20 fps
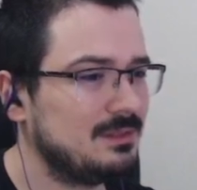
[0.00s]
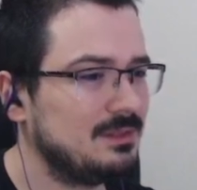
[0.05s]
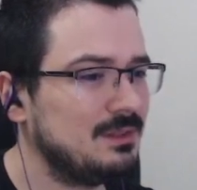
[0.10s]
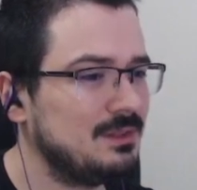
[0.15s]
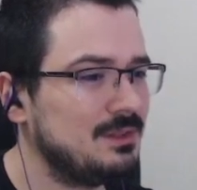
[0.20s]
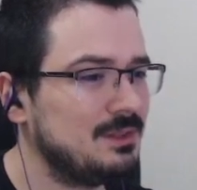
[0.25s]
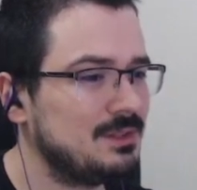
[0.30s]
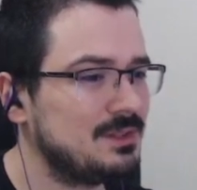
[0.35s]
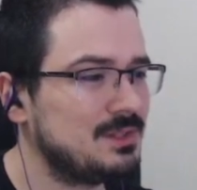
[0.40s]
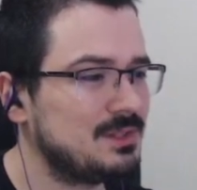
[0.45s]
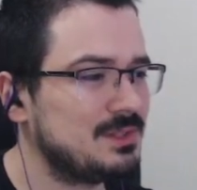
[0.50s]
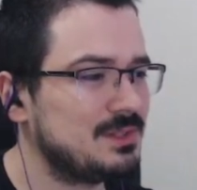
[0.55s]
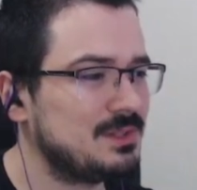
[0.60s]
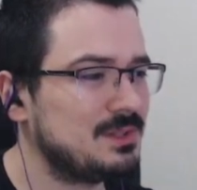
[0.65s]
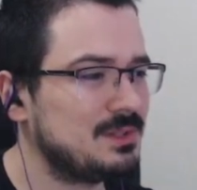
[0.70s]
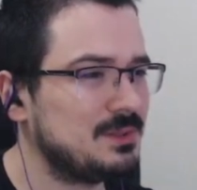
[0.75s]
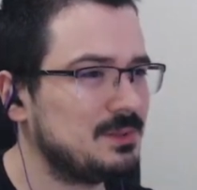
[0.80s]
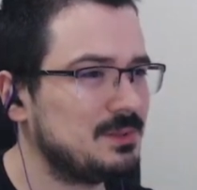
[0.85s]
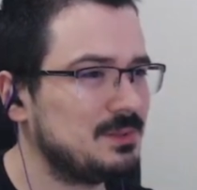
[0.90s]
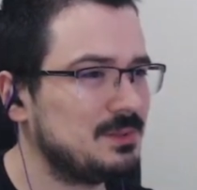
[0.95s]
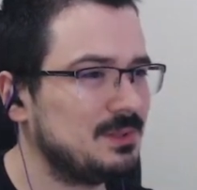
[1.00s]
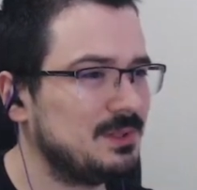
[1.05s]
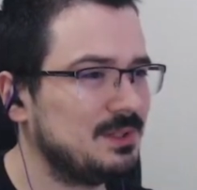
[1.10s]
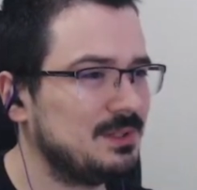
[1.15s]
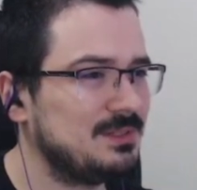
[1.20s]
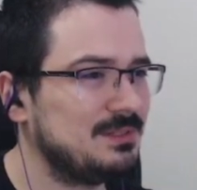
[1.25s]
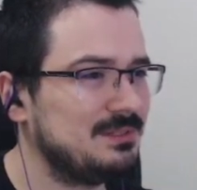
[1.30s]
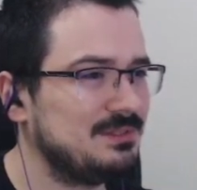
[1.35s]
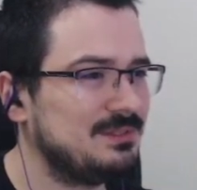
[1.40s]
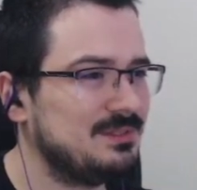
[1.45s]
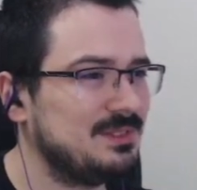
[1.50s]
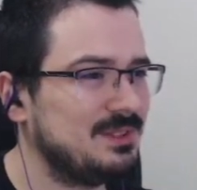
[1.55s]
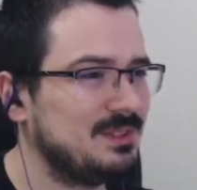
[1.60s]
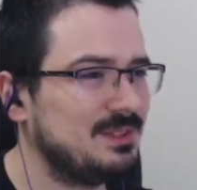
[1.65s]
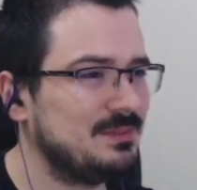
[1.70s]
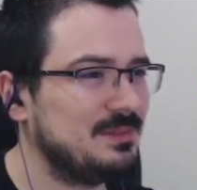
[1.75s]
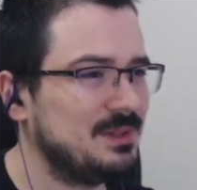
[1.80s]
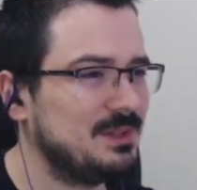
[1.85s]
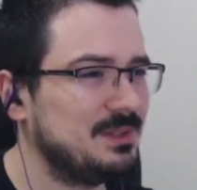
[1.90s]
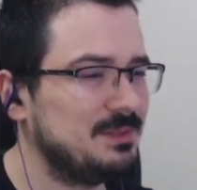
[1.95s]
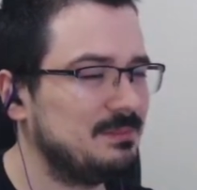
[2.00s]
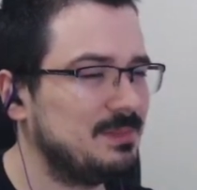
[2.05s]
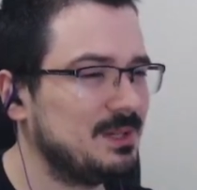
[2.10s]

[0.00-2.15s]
it's so, like, oh man,